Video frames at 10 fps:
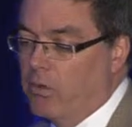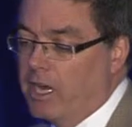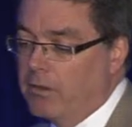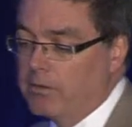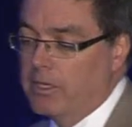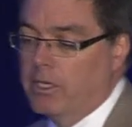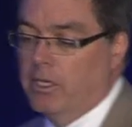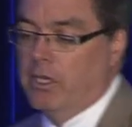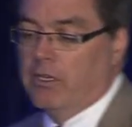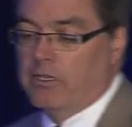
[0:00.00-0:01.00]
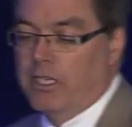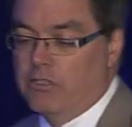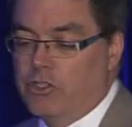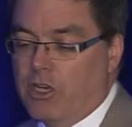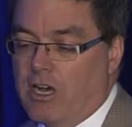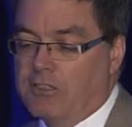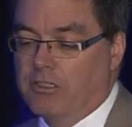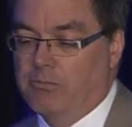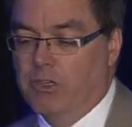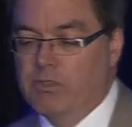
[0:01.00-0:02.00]
Well, in
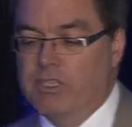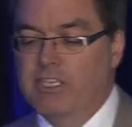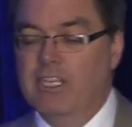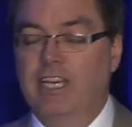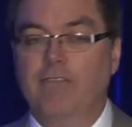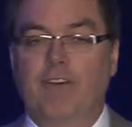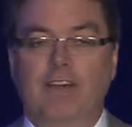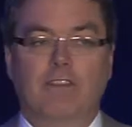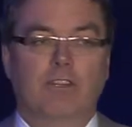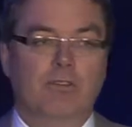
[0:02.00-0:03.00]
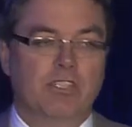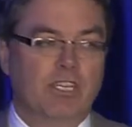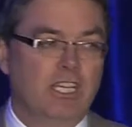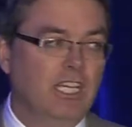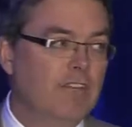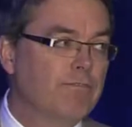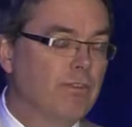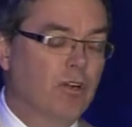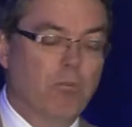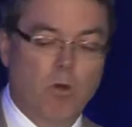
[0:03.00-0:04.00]
JOSM, it was identified that there was a need
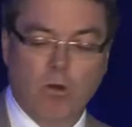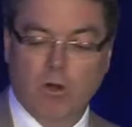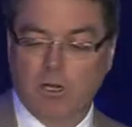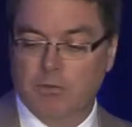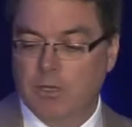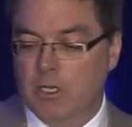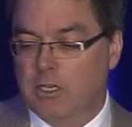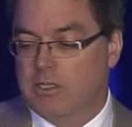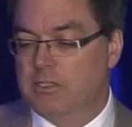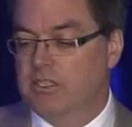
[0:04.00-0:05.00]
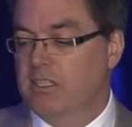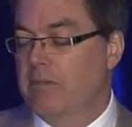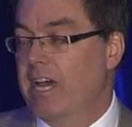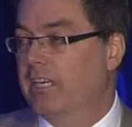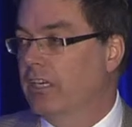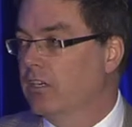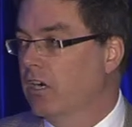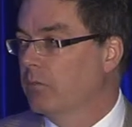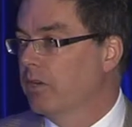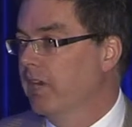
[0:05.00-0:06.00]
for a more systematic and
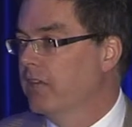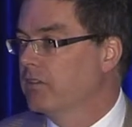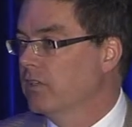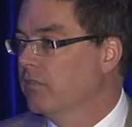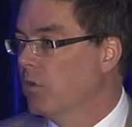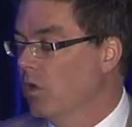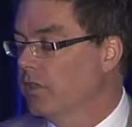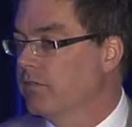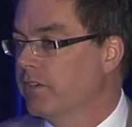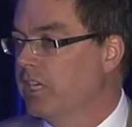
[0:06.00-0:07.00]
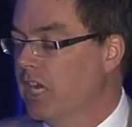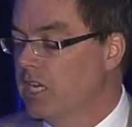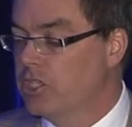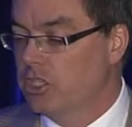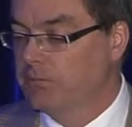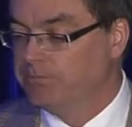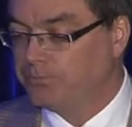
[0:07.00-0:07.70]
comprehensive quantification